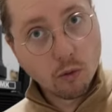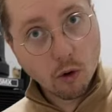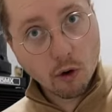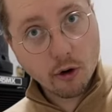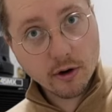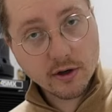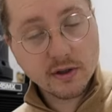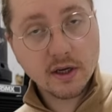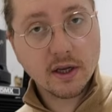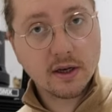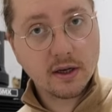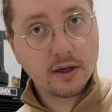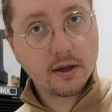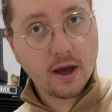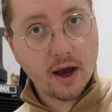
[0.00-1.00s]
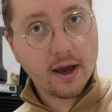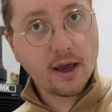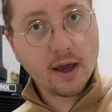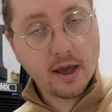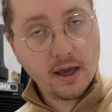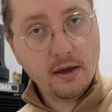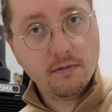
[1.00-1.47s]
works, and
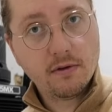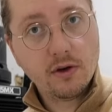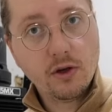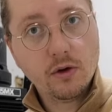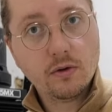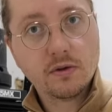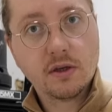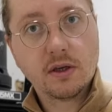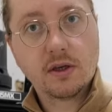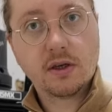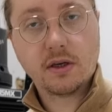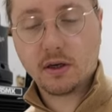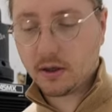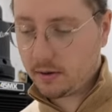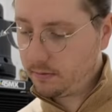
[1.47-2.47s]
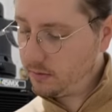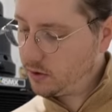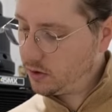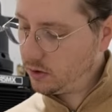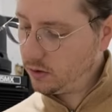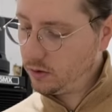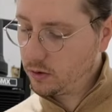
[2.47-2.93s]
I even use it
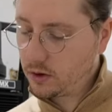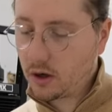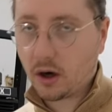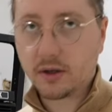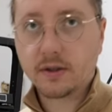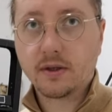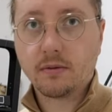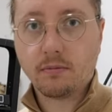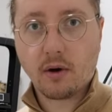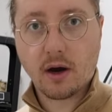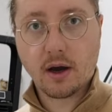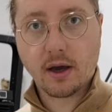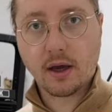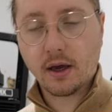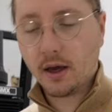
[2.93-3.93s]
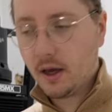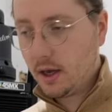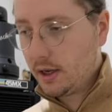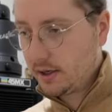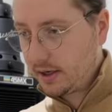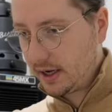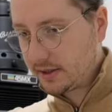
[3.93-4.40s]
to cut my
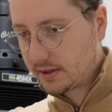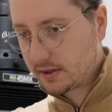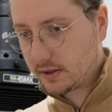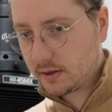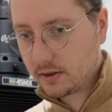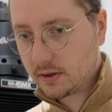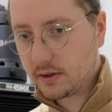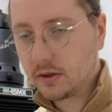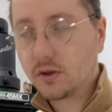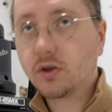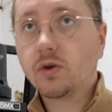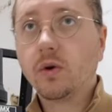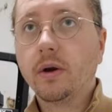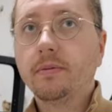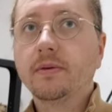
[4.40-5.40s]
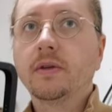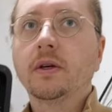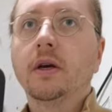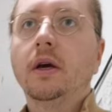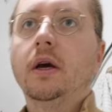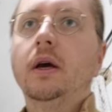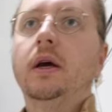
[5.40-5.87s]
test
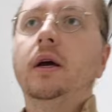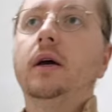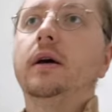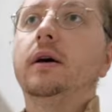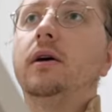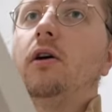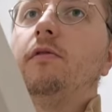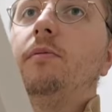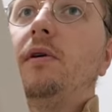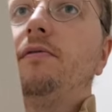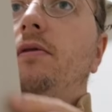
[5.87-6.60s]
strips of my